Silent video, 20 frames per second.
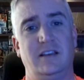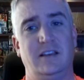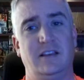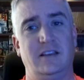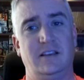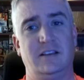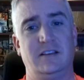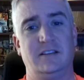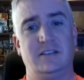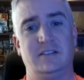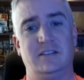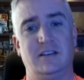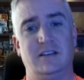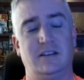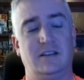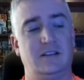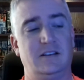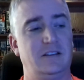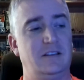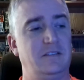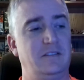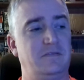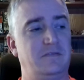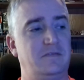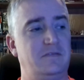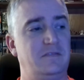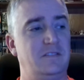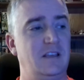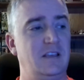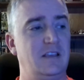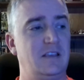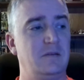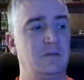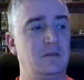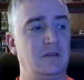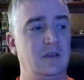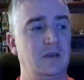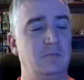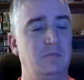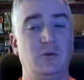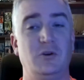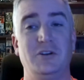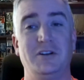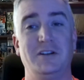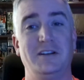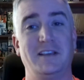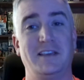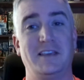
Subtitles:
and if they can get put in